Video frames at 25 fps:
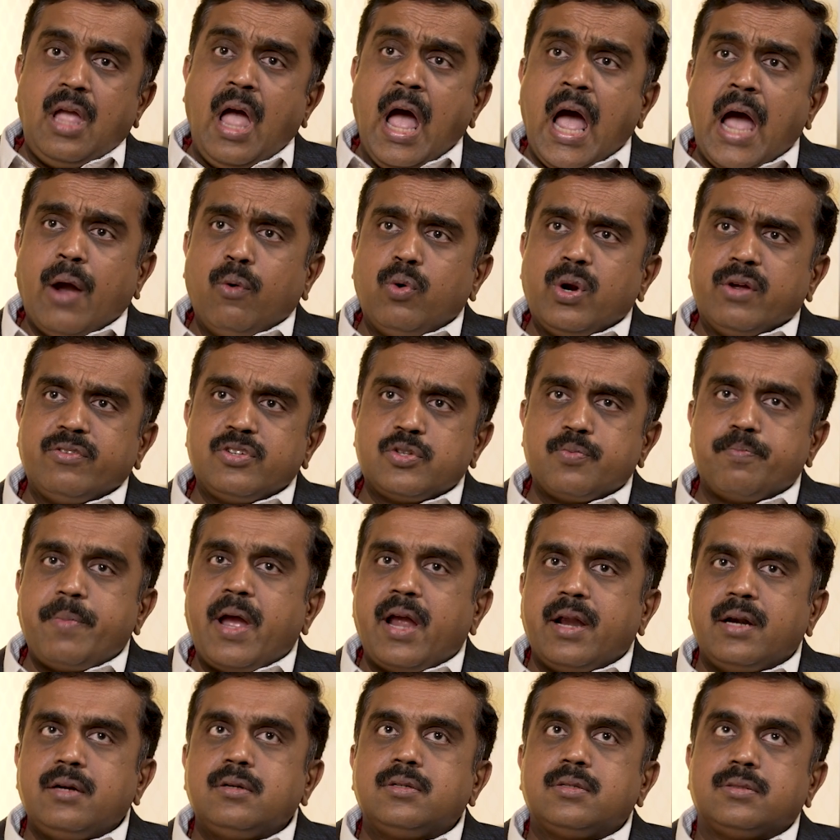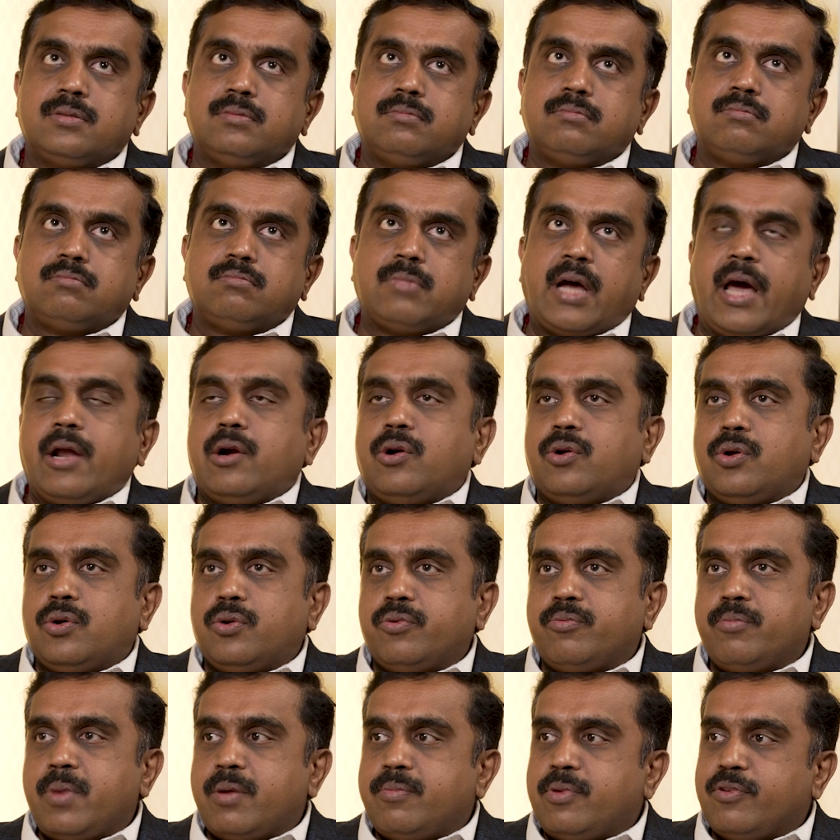I would have spent, I don't
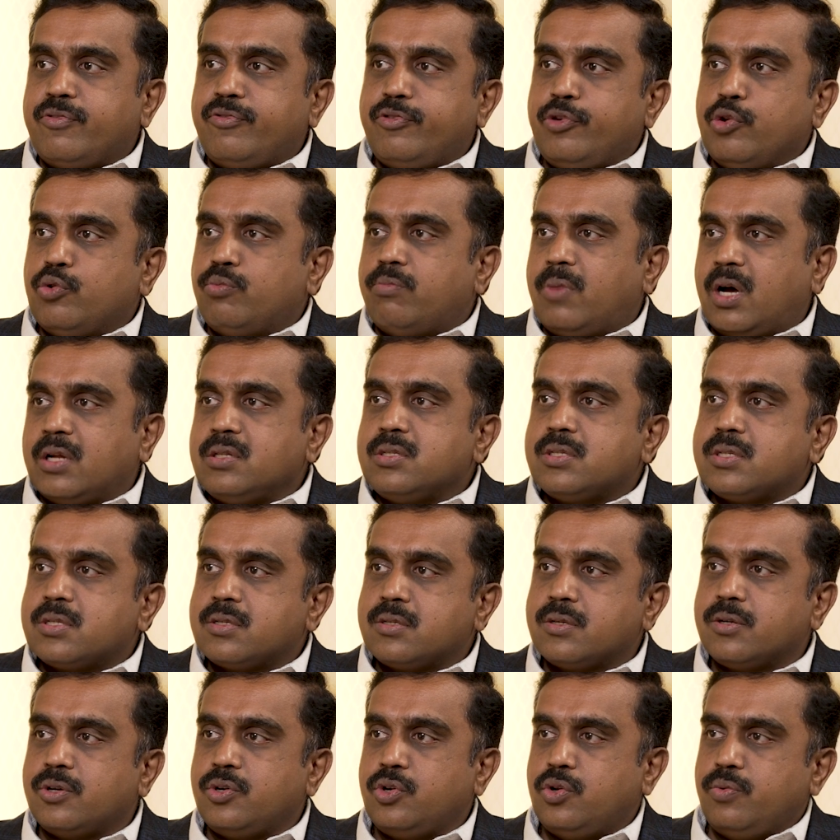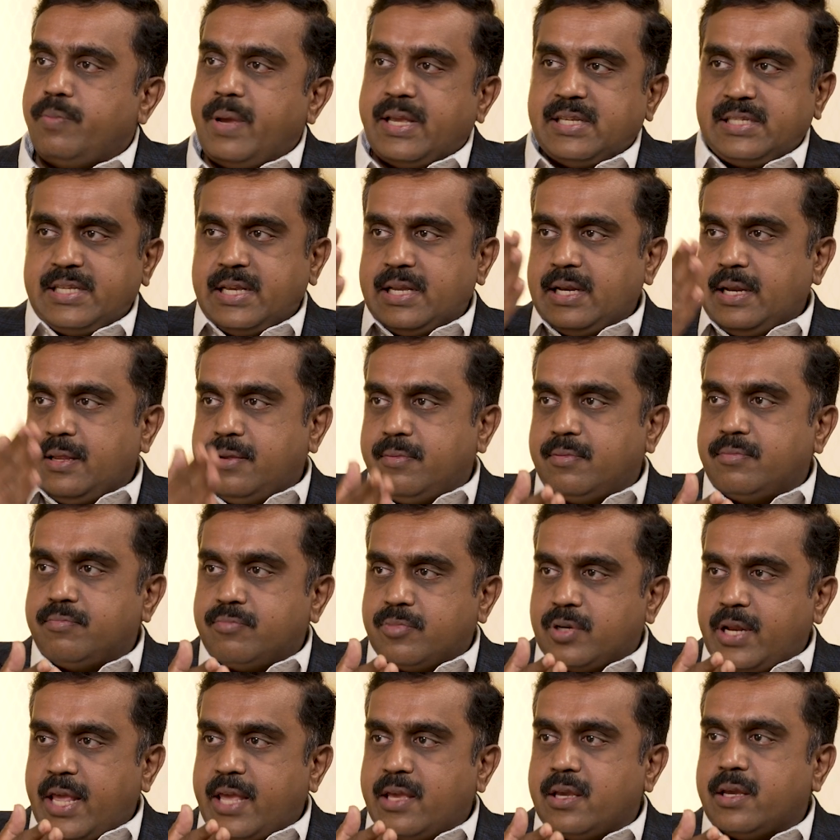know, maybe a few months to basically
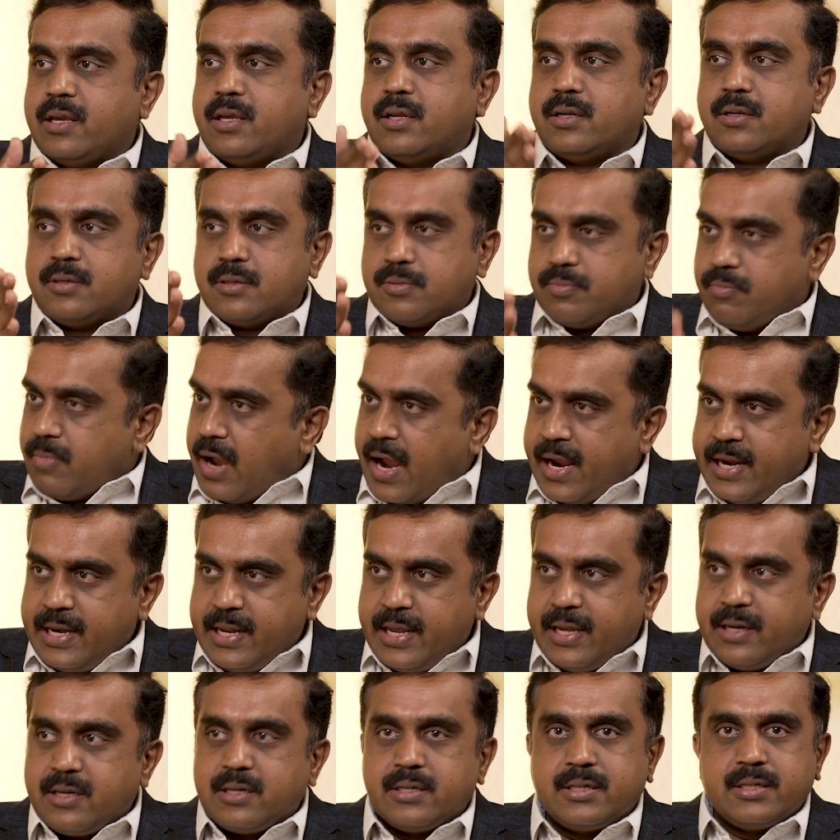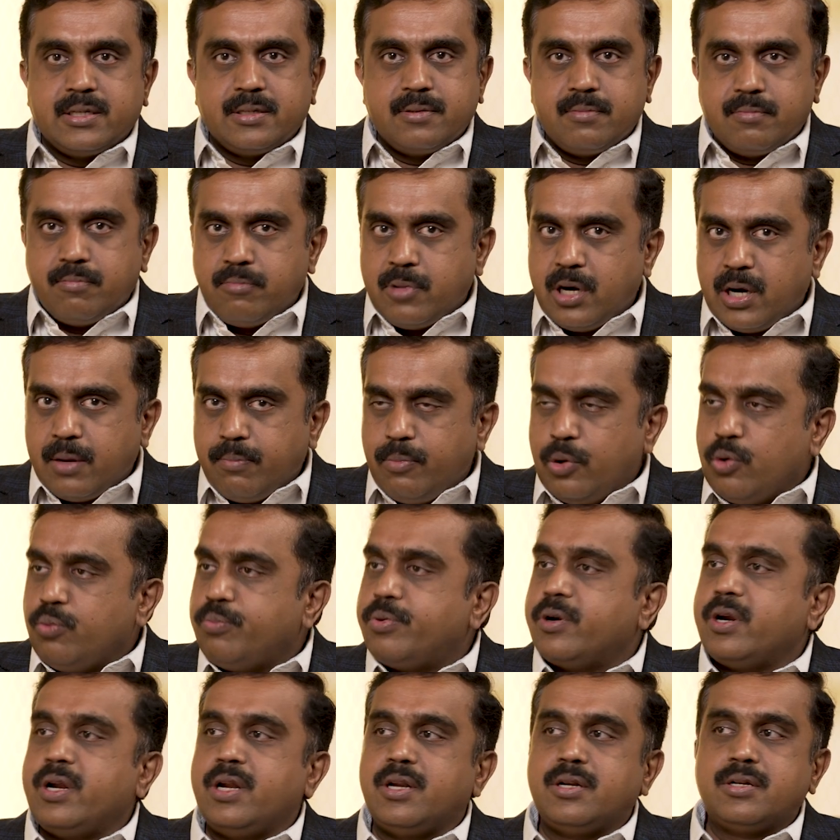take it, ideate it, build a
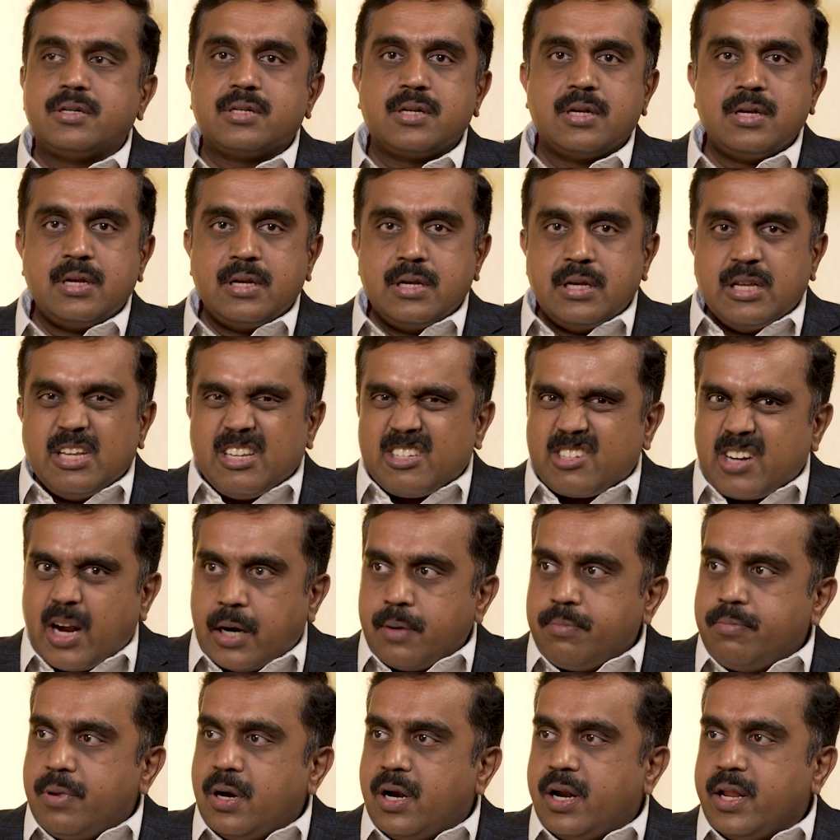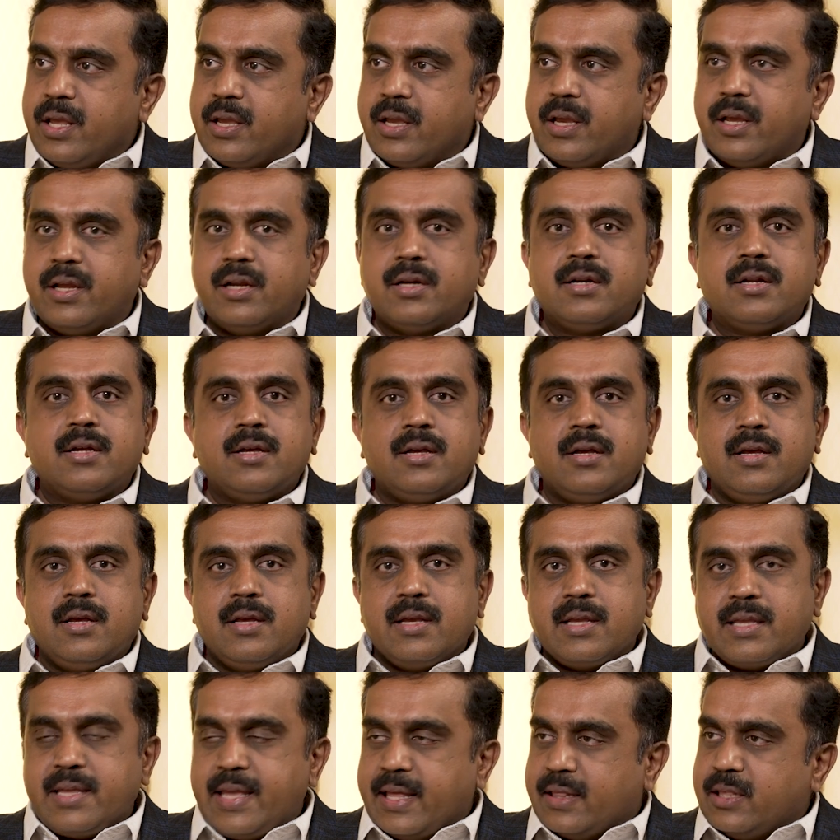blueprint, start building it,
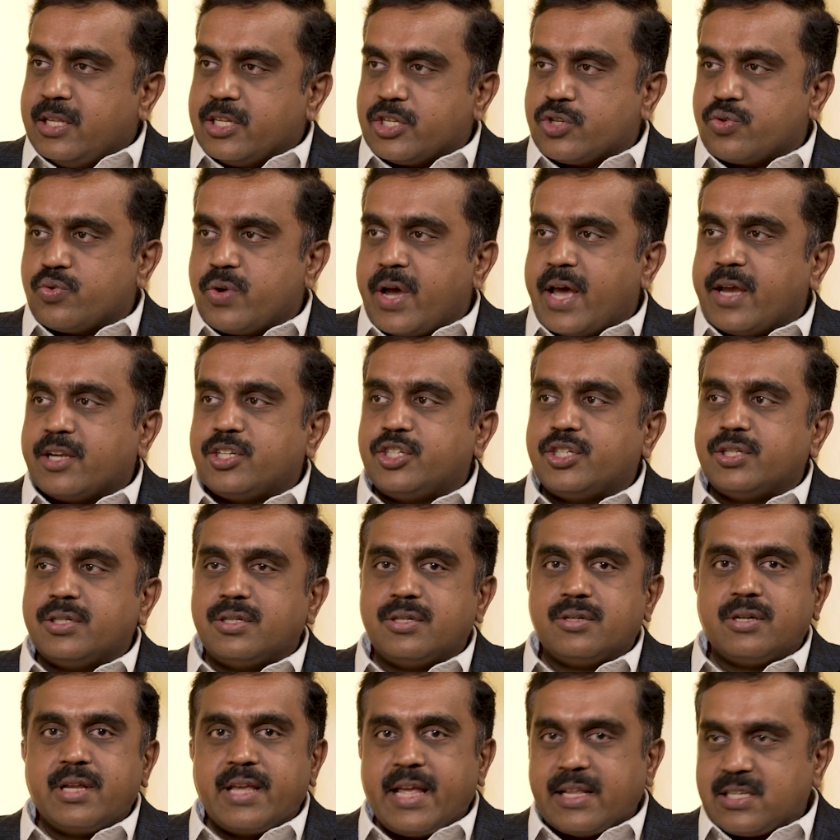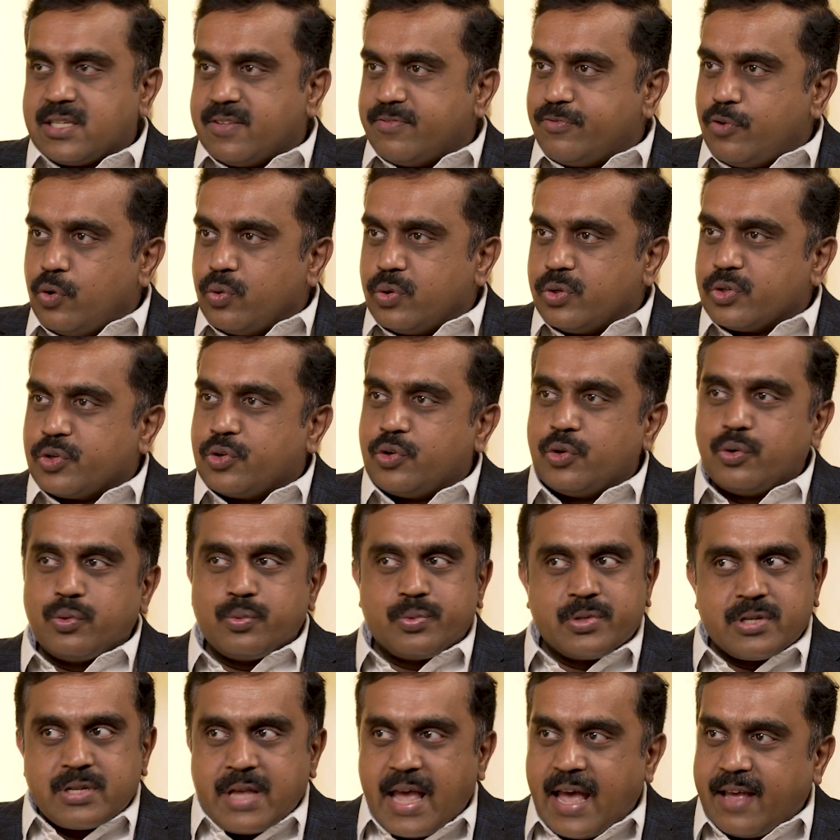get this to action, get some focus
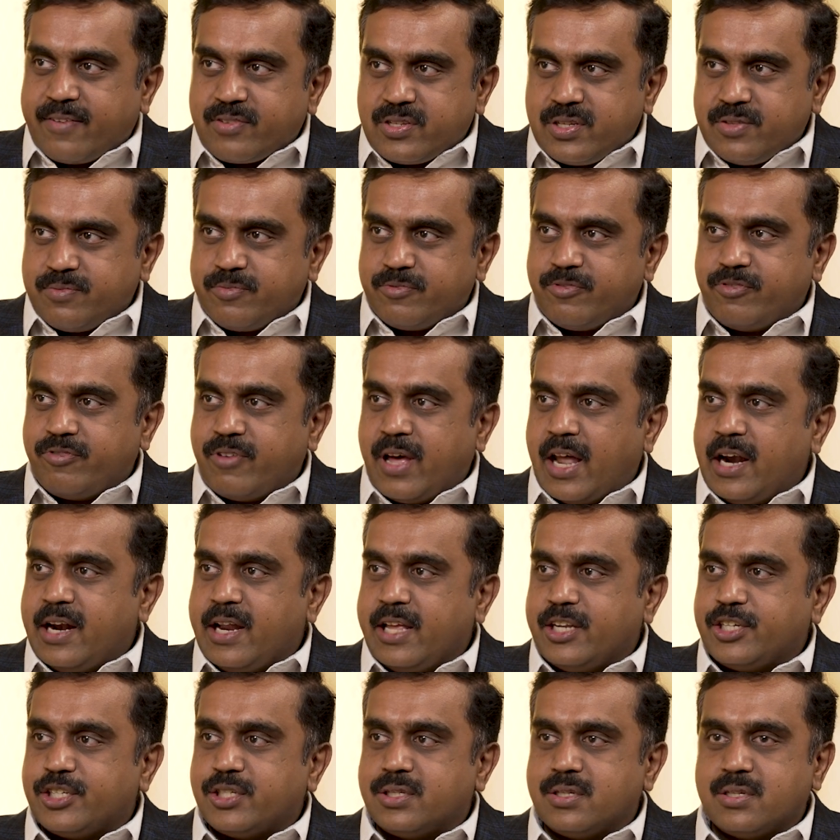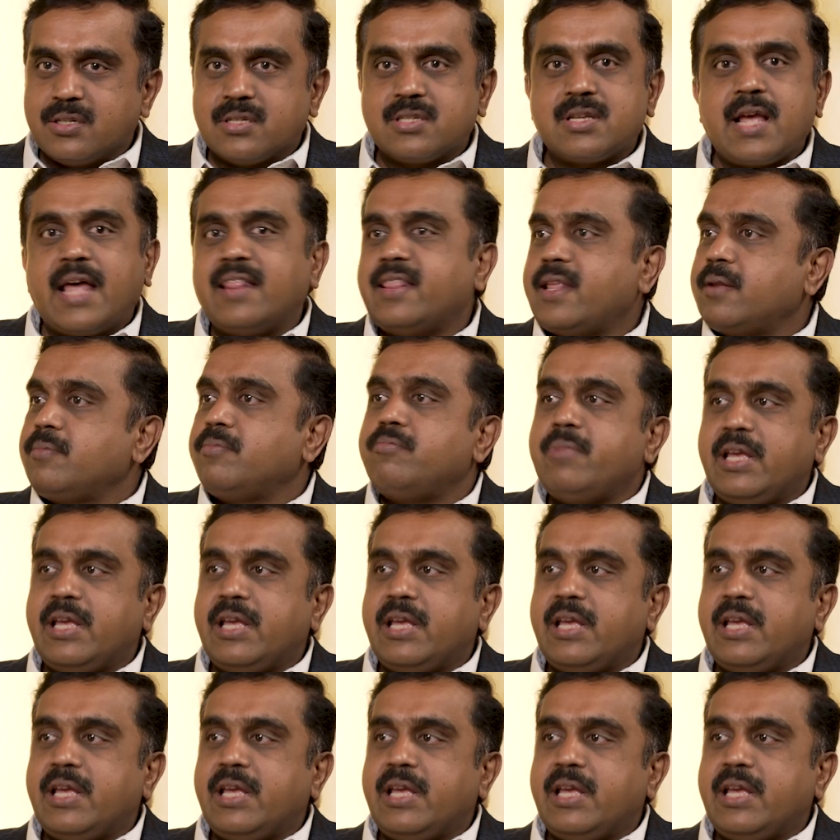groups, have some validations, and then